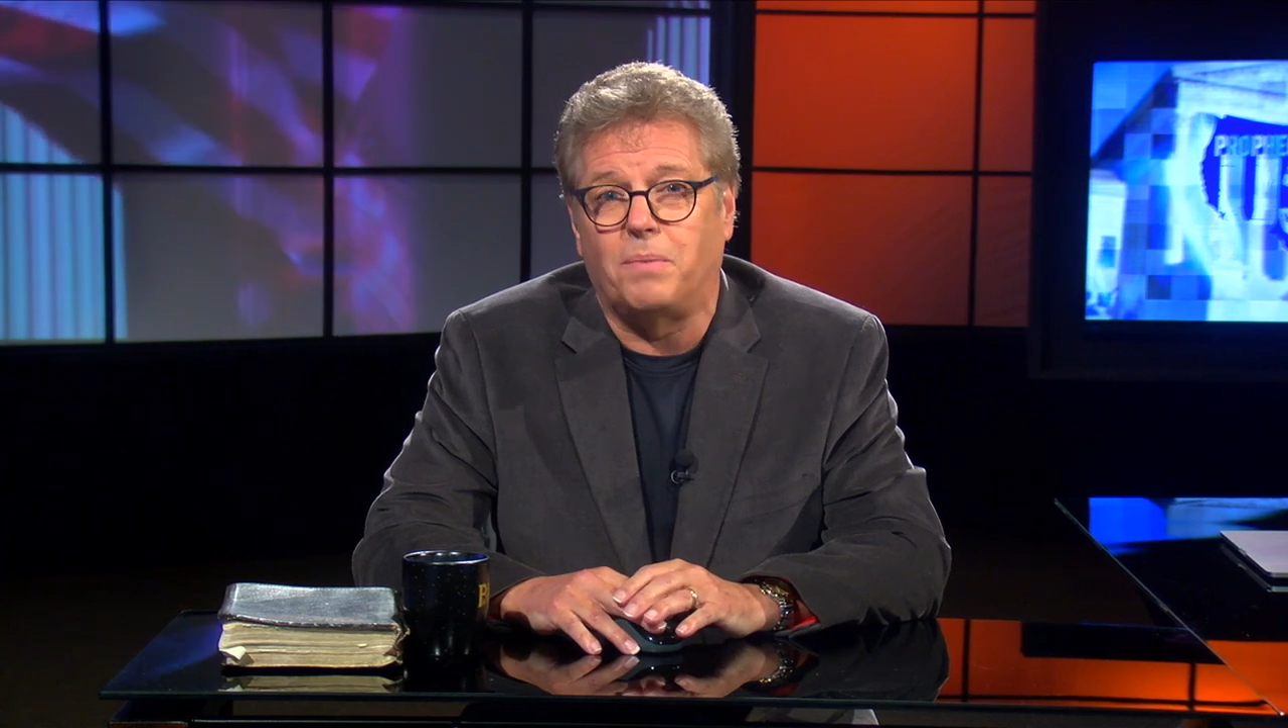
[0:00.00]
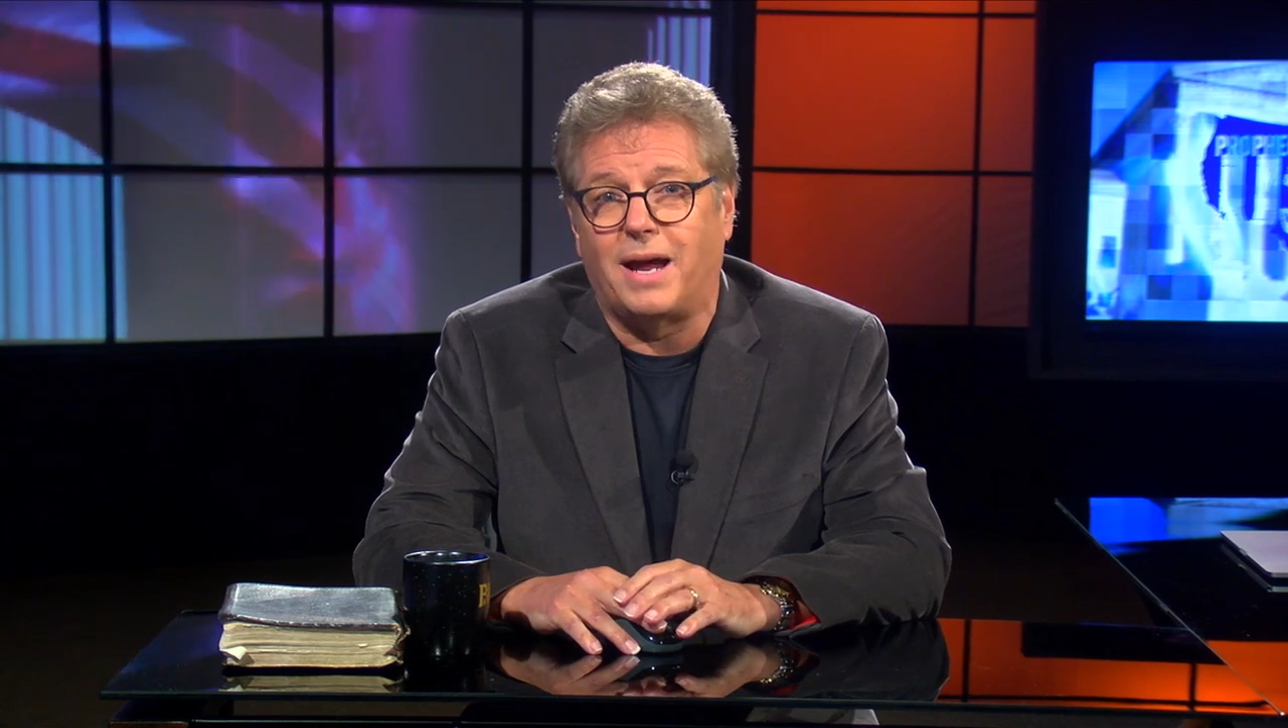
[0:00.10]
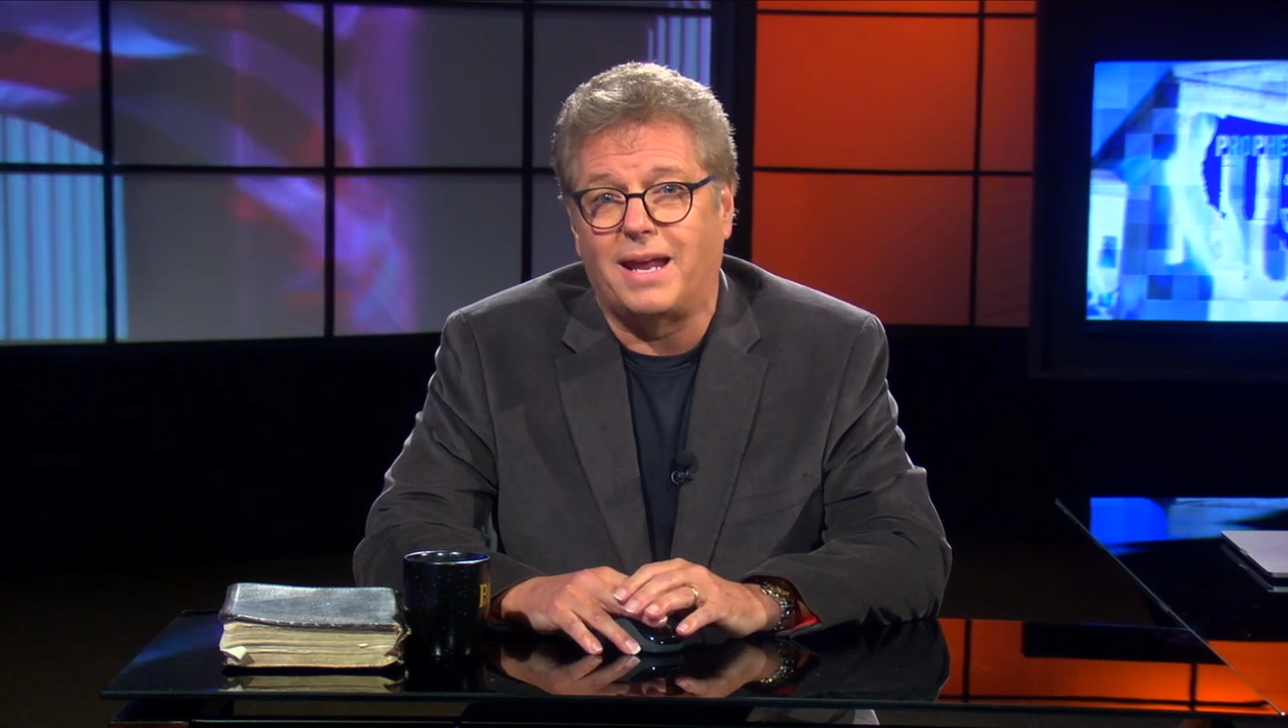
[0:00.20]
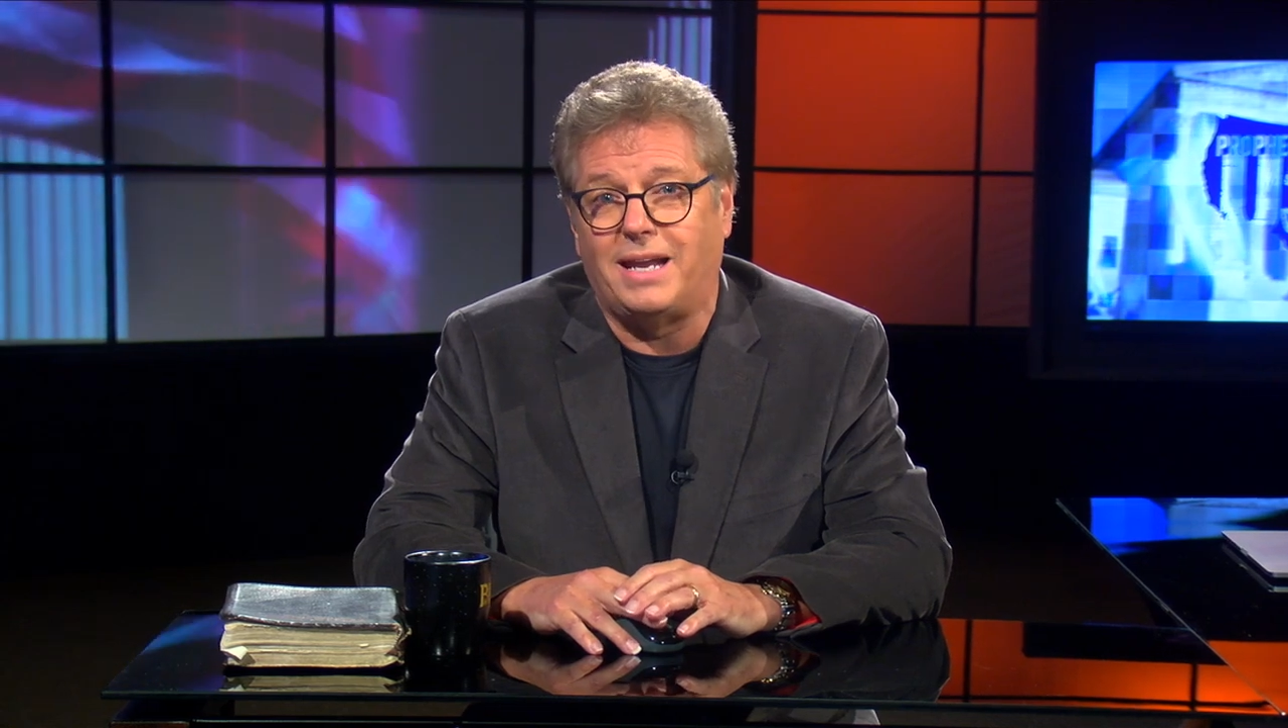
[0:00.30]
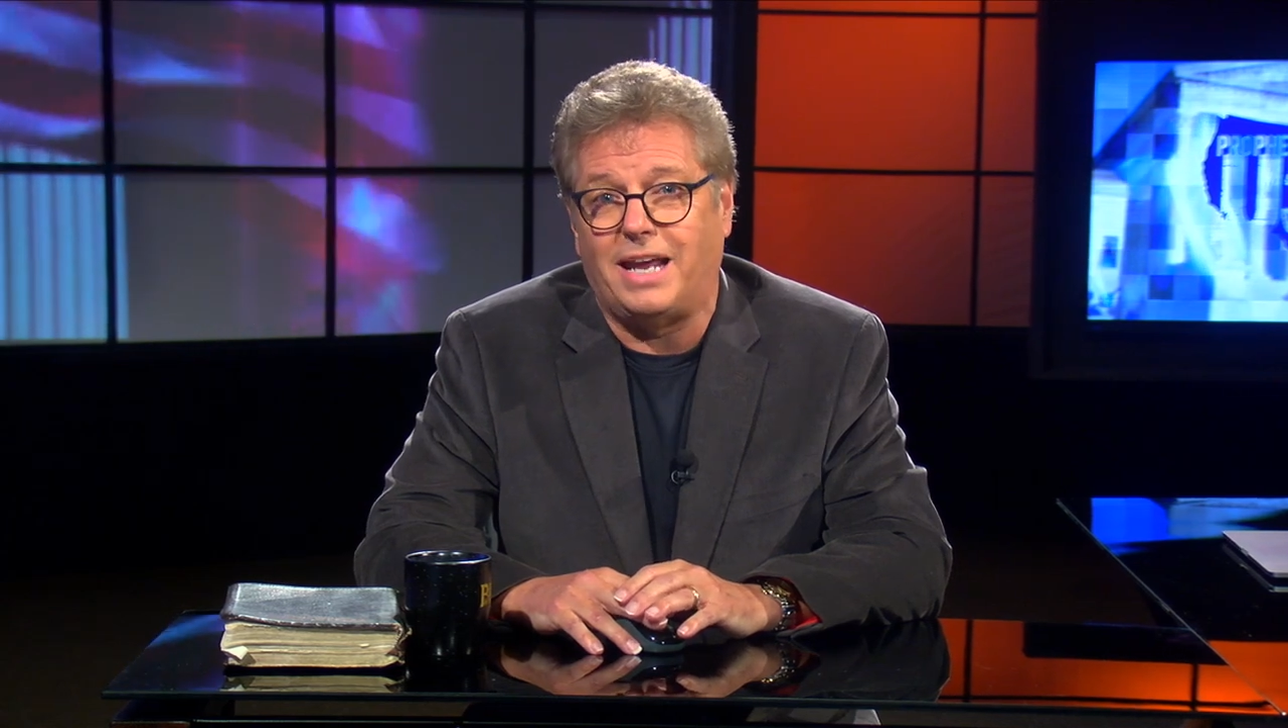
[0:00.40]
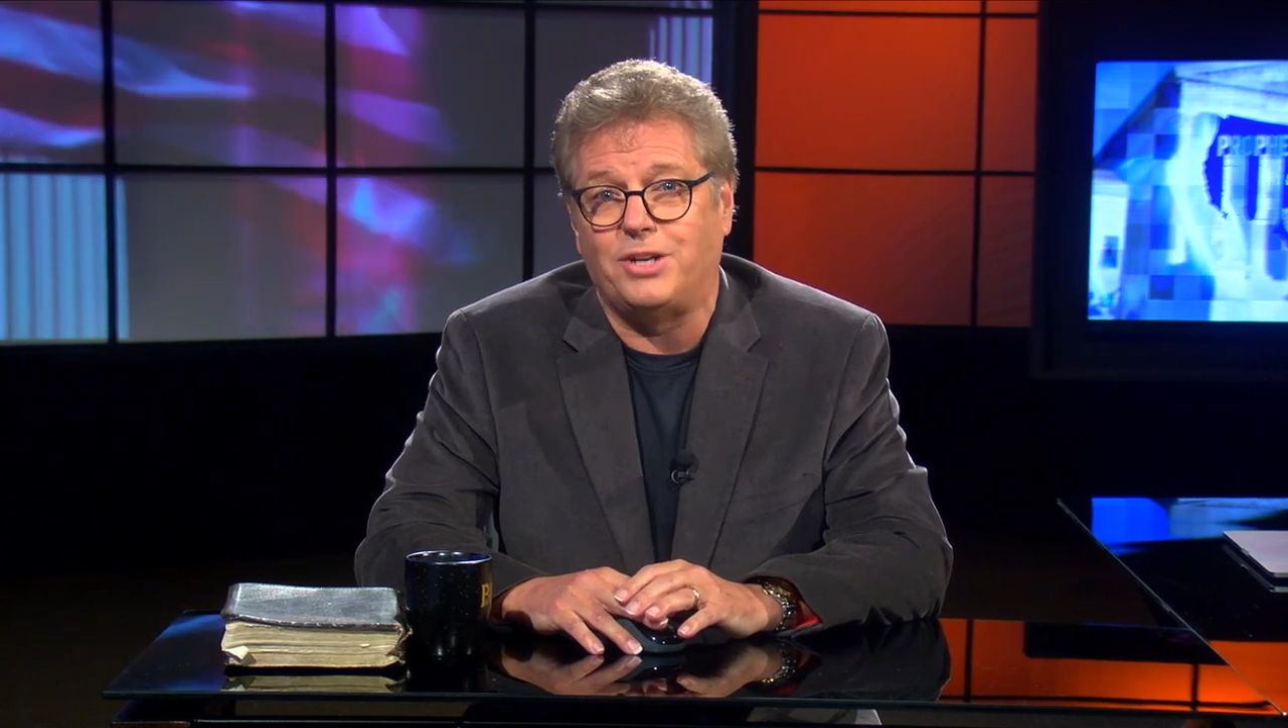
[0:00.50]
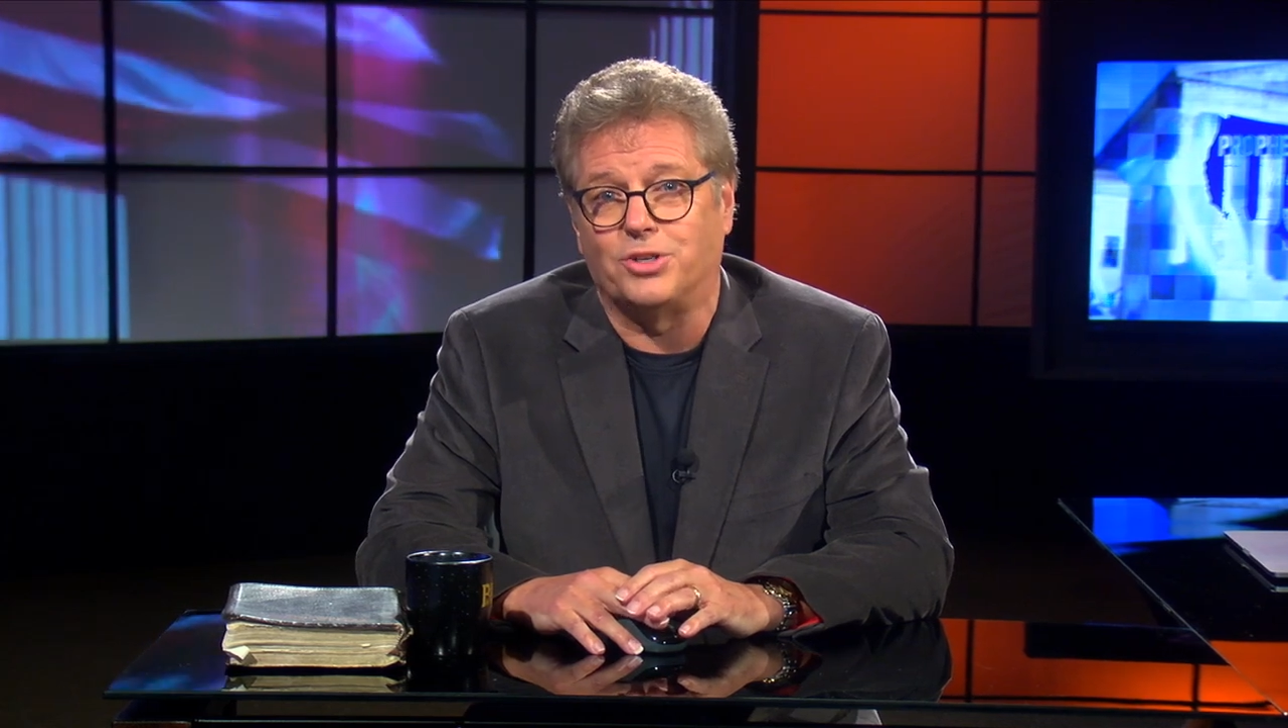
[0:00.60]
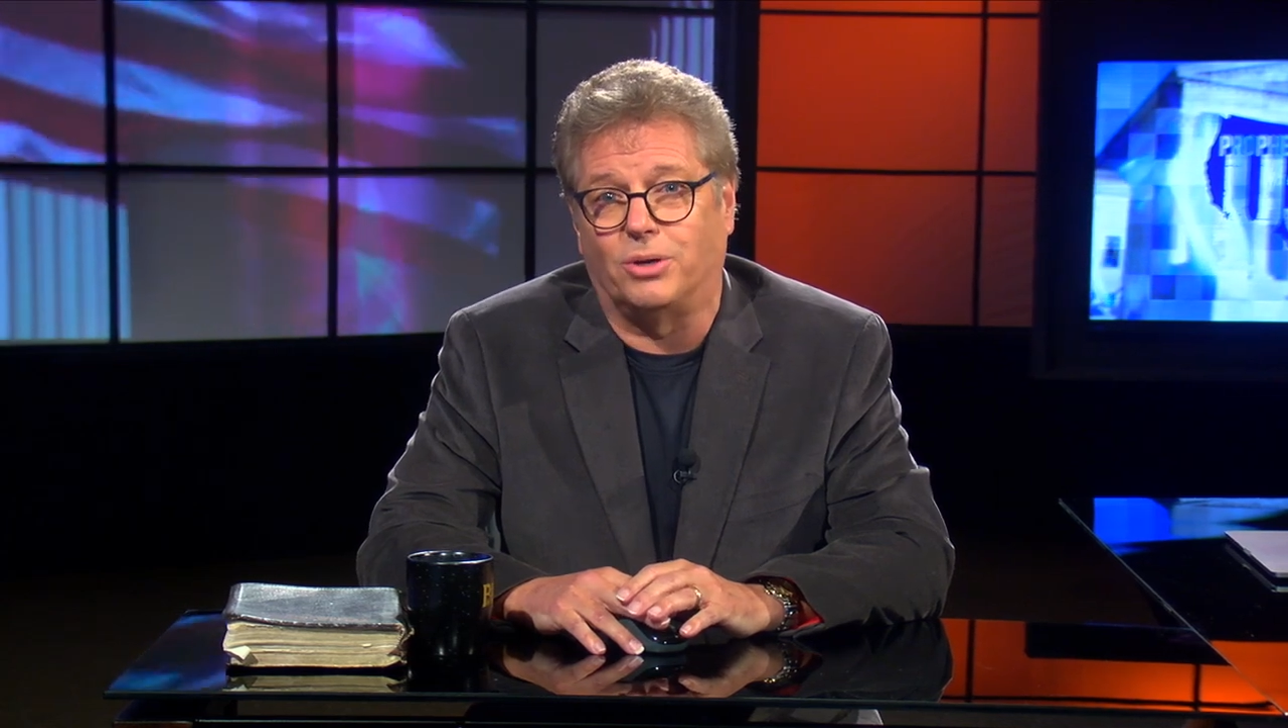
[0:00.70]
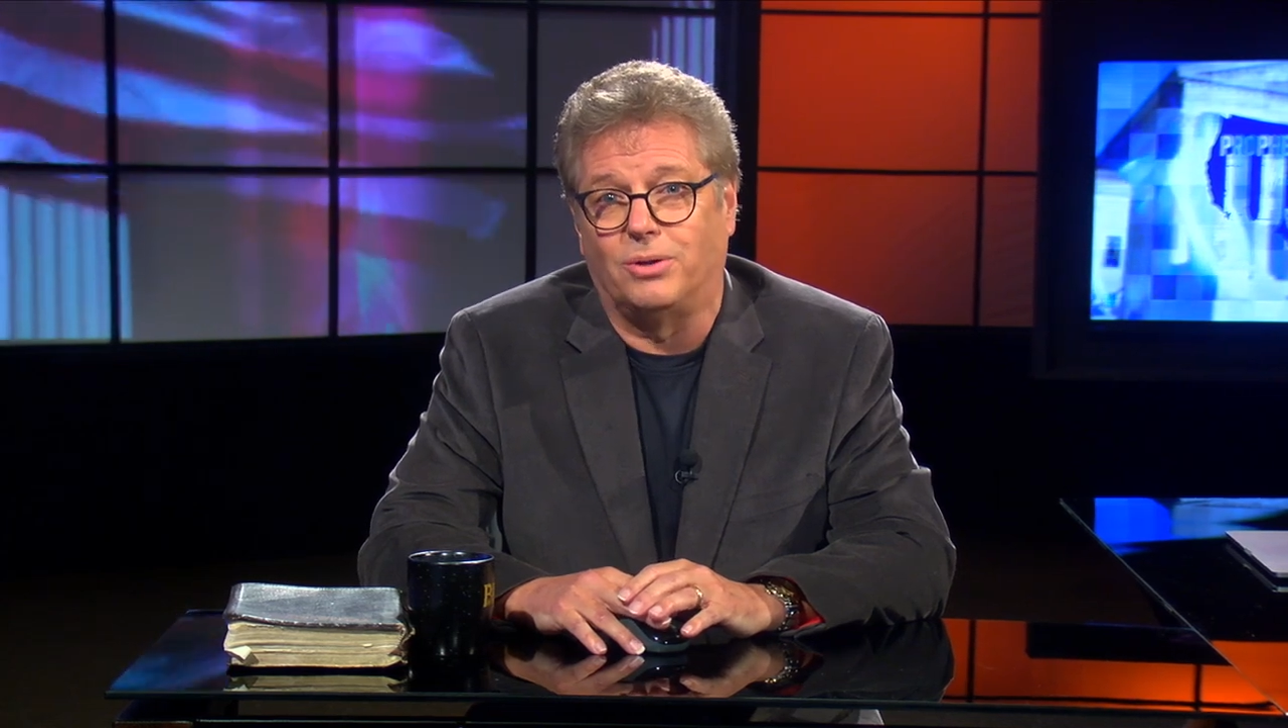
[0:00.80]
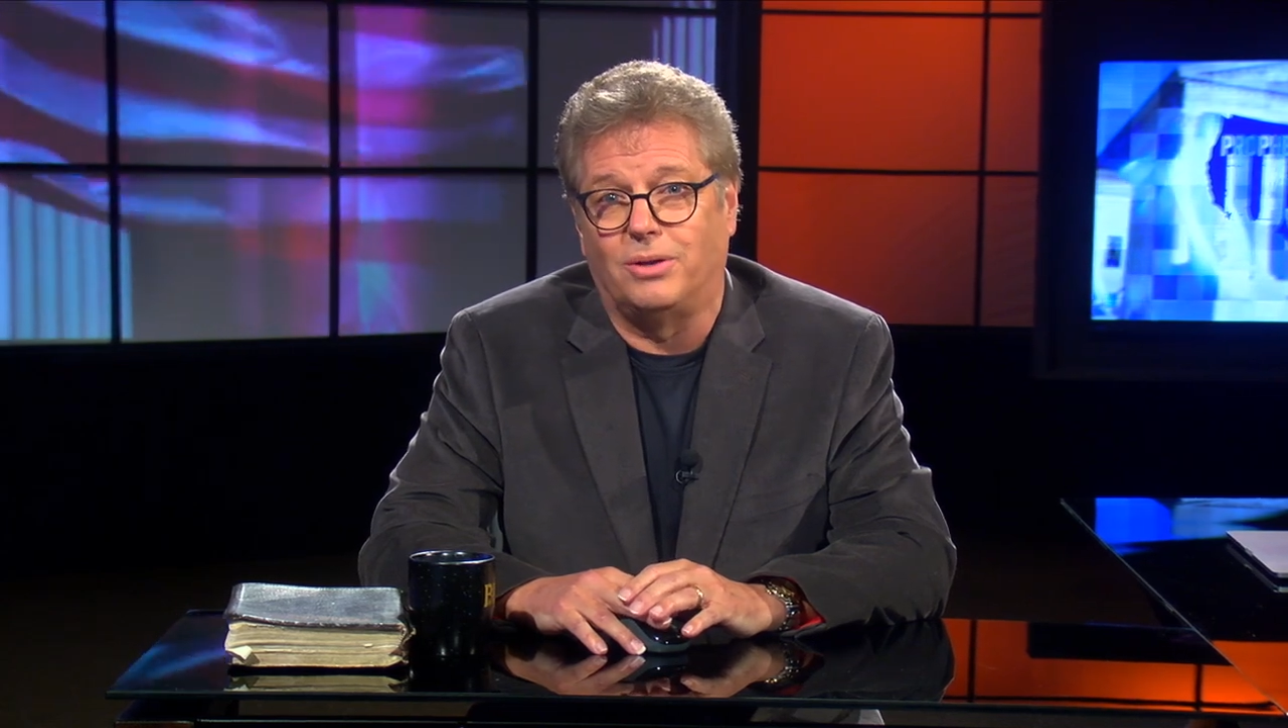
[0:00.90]
by an
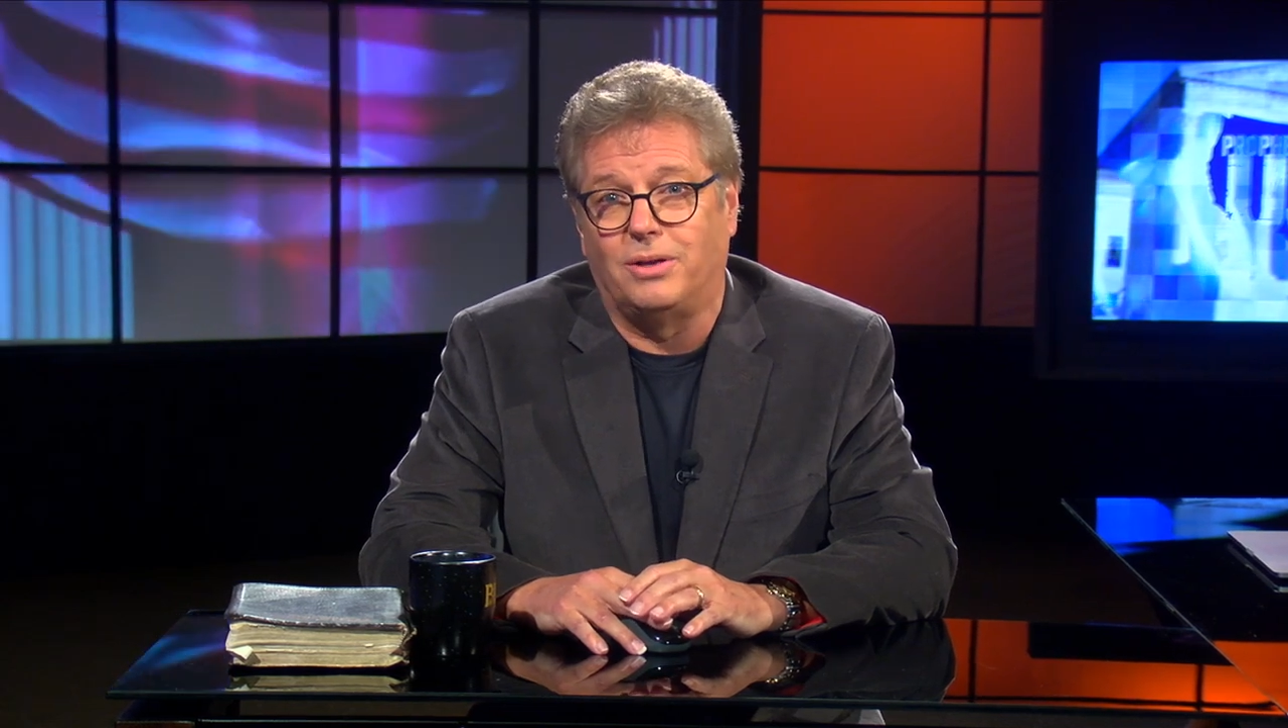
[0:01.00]
angel,